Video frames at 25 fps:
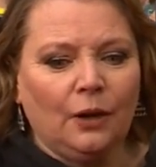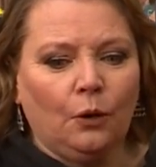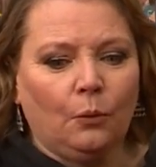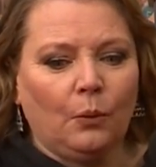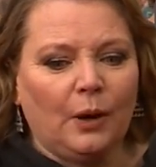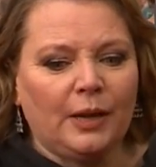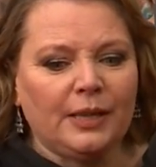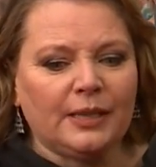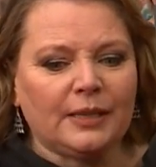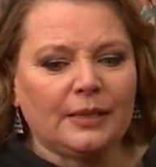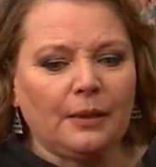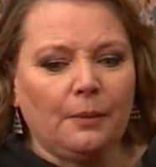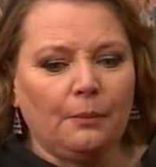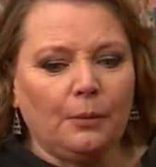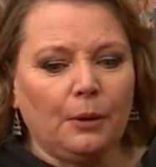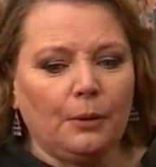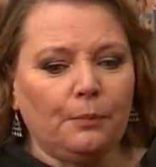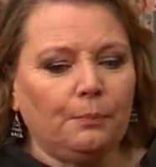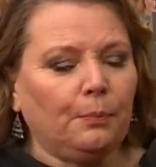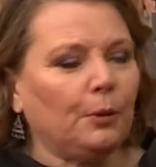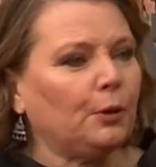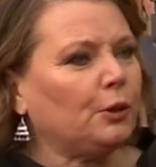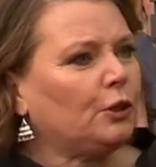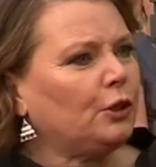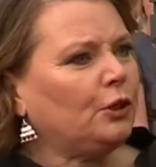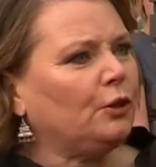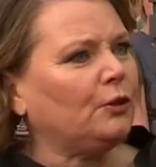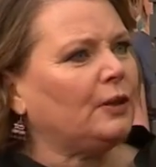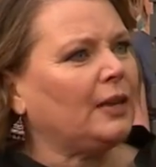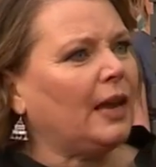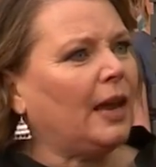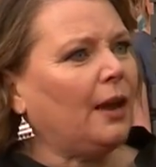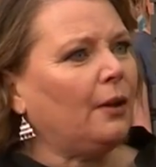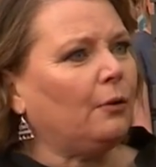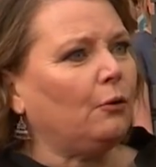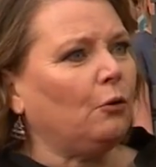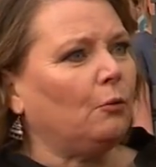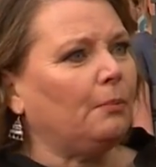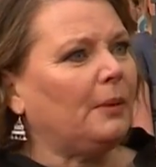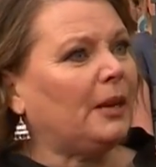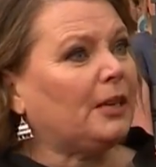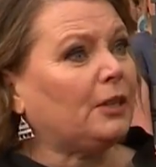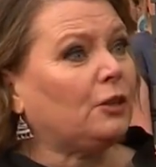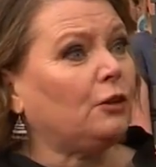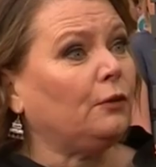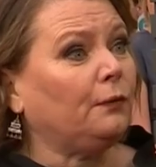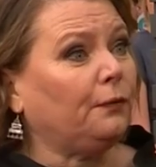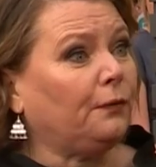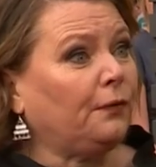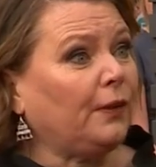when someone puts you down or
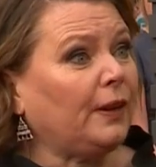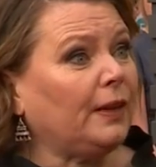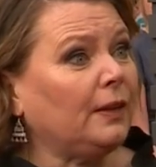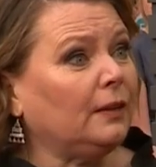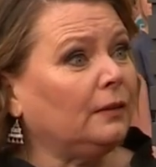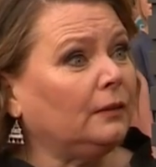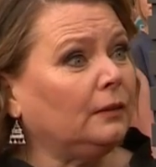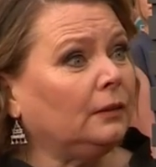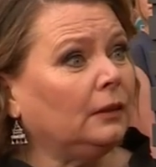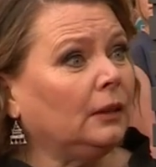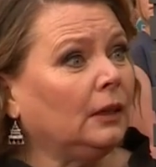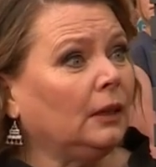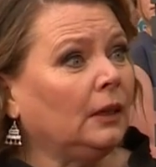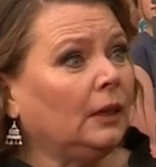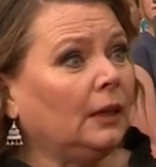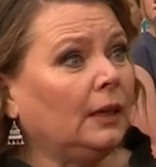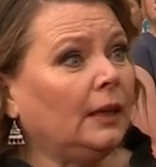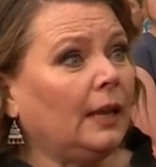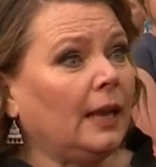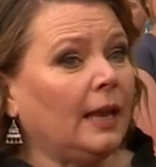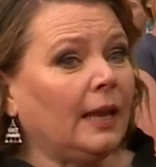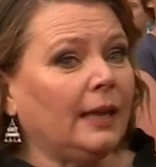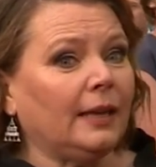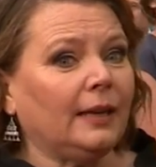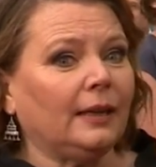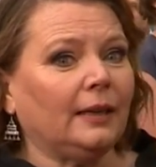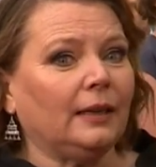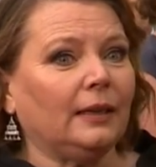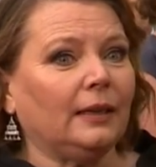makes you feel like